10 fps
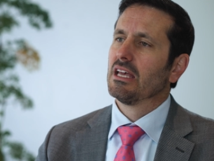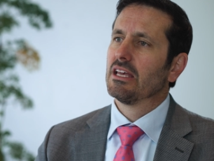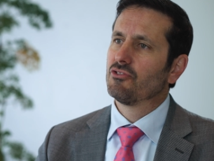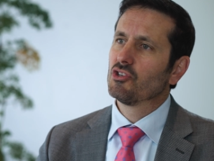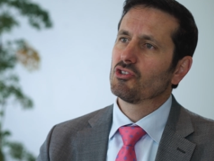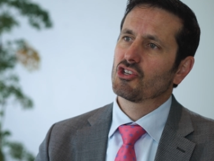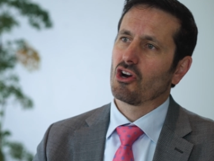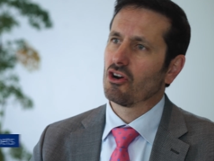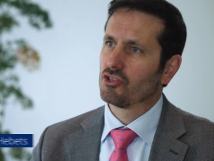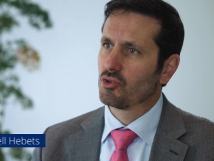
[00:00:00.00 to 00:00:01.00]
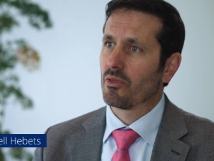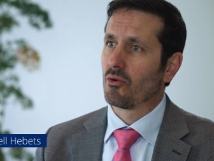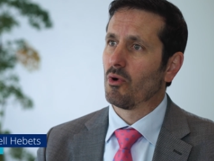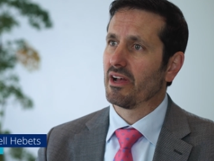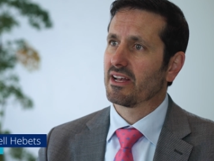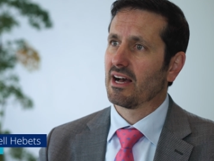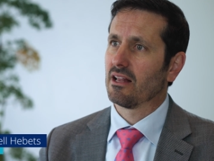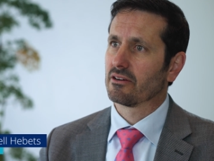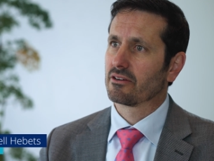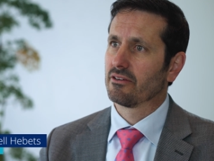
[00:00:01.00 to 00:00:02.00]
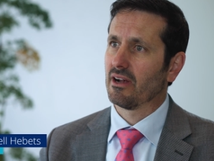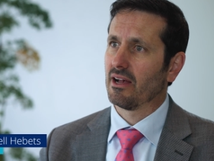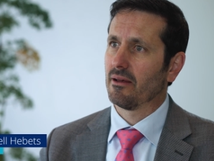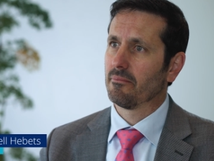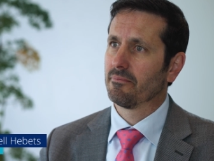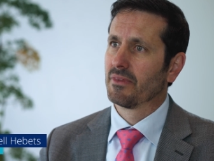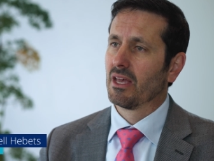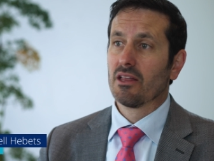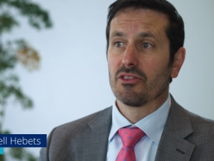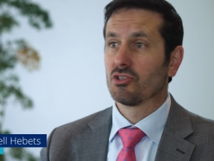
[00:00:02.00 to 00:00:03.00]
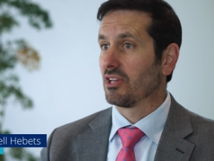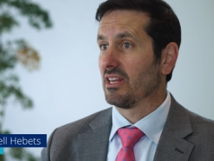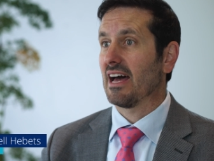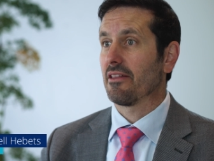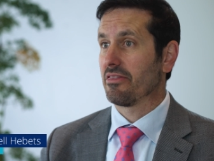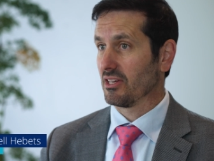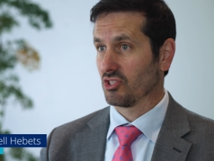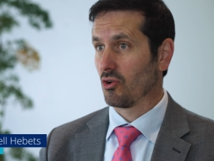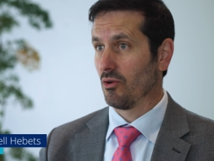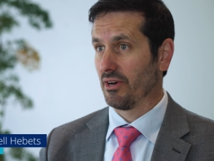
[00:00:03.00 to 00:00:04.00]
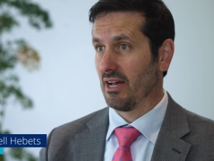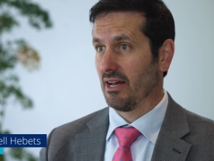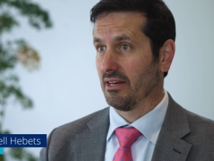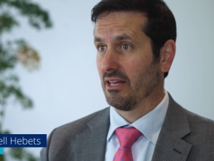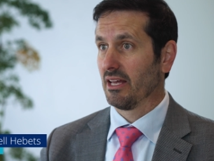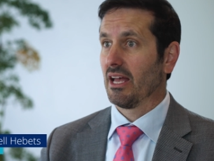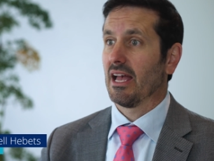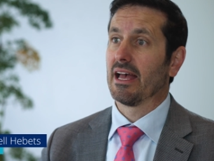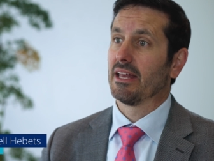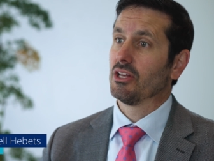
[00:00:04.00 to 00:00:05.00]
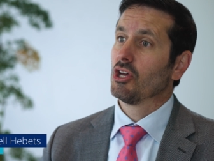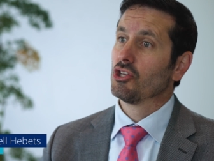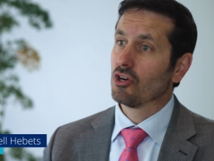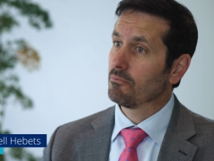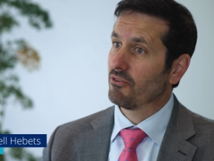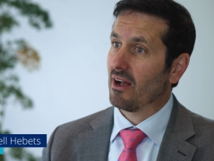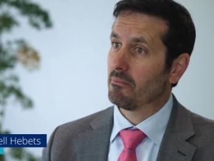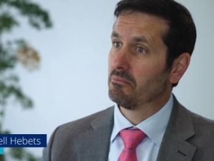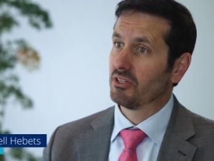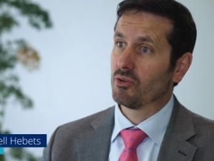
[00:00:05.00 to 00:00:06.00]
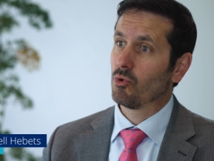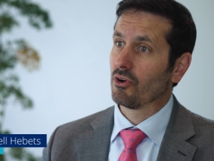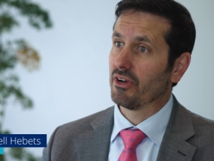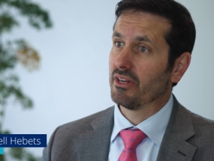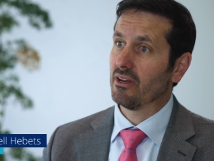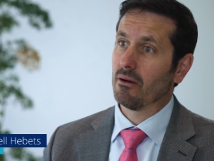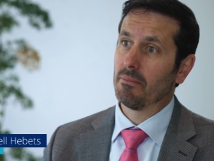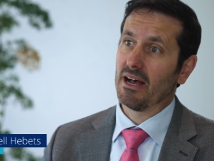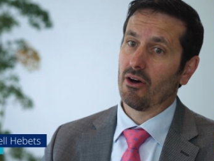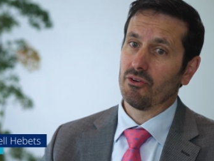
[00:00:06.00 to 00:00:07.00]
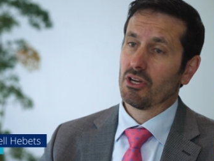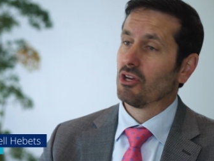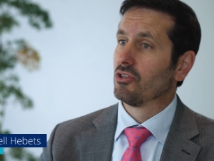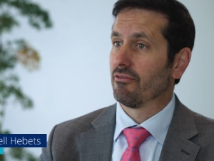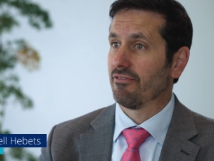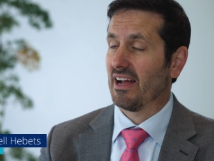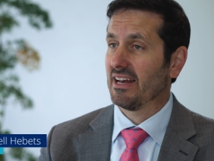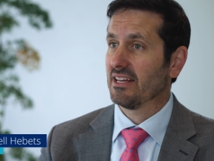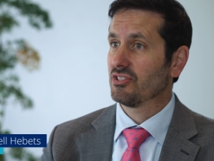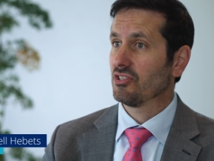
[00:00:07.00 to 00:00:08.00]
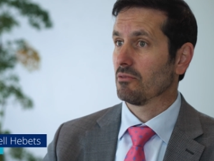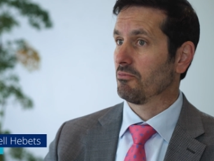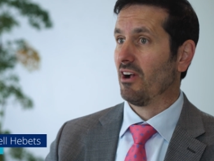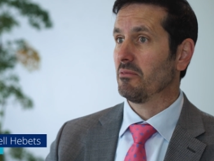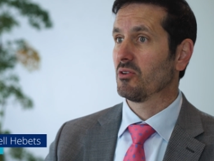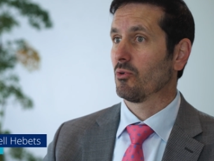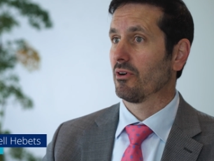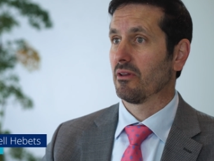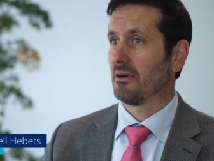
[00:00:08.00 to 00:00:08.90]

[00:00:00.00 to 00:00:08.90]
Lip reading: If you're charged with a white-collar crime, there's a lot of things going on, and you're probably worried about your finances, you're probably worried